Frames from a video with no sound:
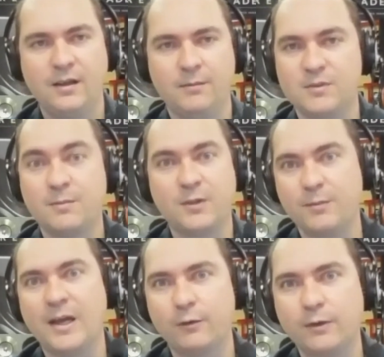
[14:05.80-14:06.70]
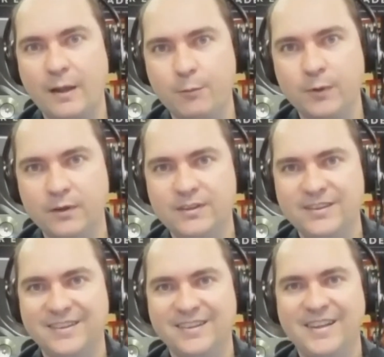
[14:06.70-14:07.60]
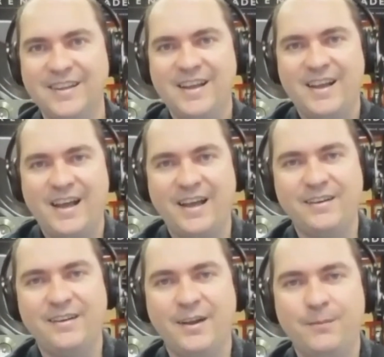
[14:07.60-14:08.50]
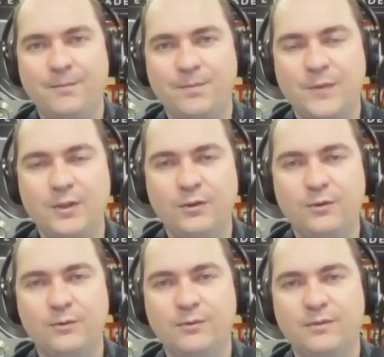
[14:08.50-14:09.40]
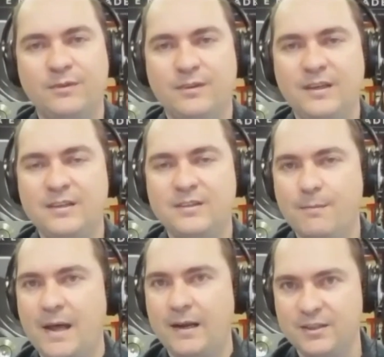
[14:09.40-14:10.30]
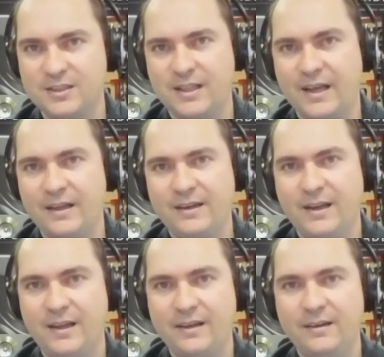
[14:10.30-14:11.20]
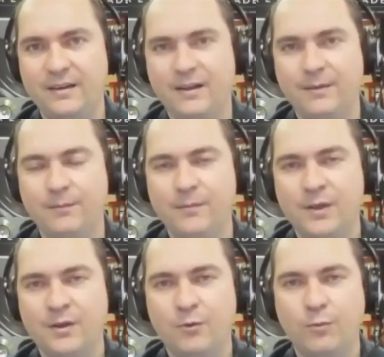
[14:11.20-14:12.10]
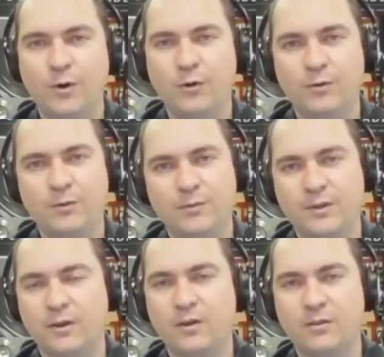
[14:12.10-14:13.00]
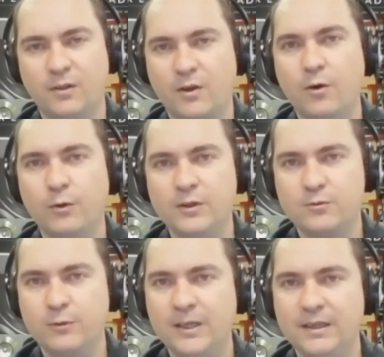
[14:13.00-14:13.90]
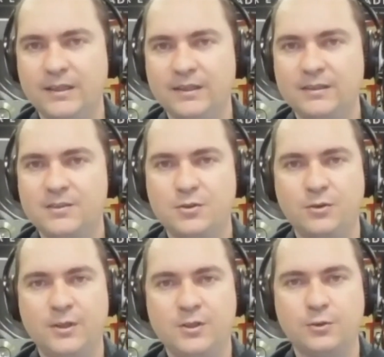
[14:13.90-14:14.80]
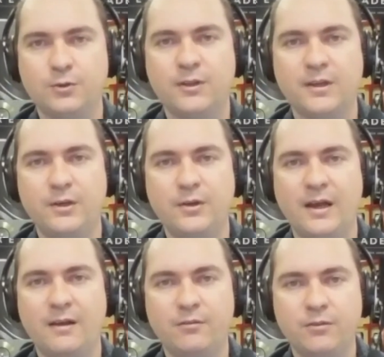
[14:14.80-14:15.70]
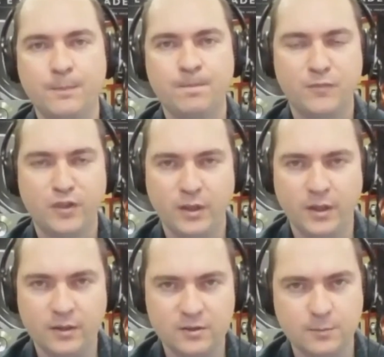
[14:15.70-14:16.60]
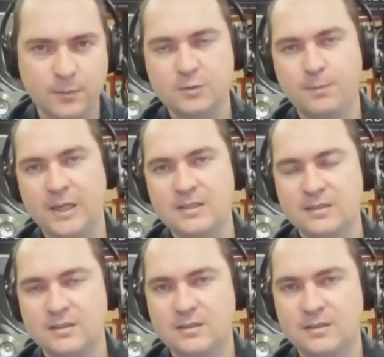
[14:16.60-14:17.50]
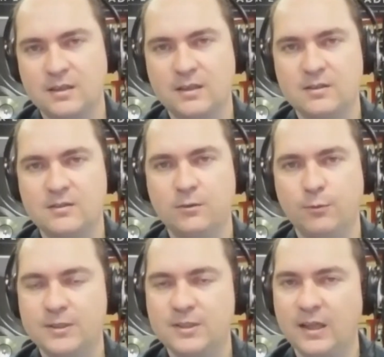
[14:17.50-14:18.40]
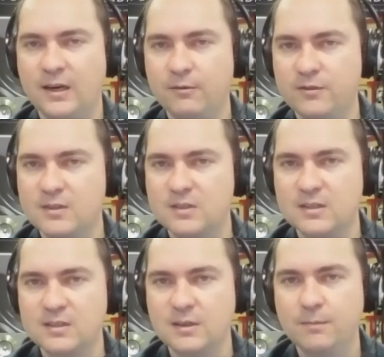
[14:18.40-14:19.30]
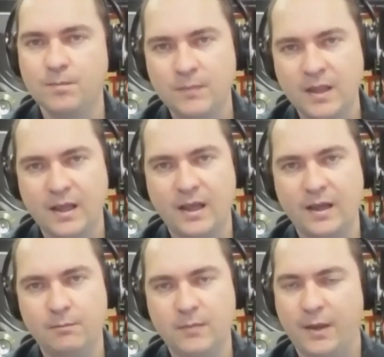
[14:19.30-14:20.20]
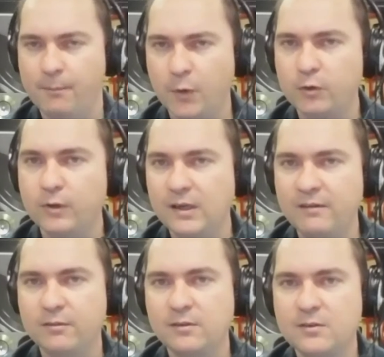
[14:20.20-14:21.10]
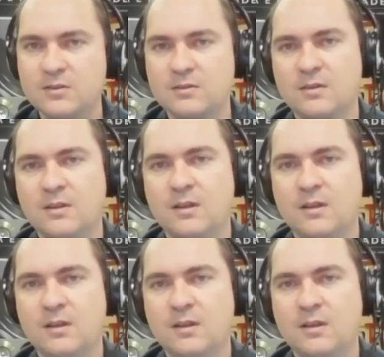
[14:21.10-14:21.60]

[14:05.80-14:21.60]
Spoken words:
Something bad will happen. And you need to manage that. And what the goal is really to ensure that you have as much bass as you want to get out of the system at moderate levels,